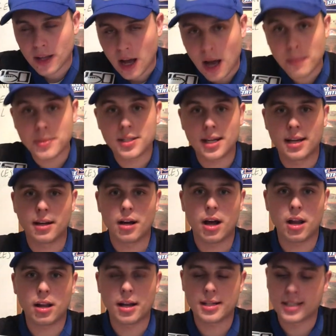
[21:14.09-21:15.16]
upsetting
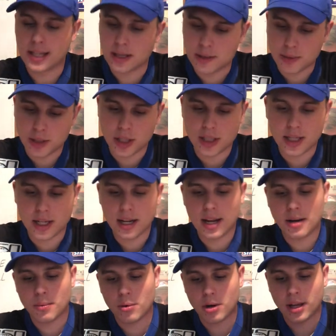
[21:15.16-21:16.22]
a lot of teams, but just didn't
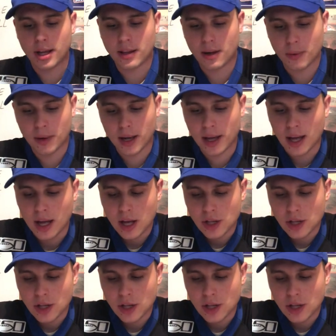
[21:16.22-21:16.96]
end up working out that way.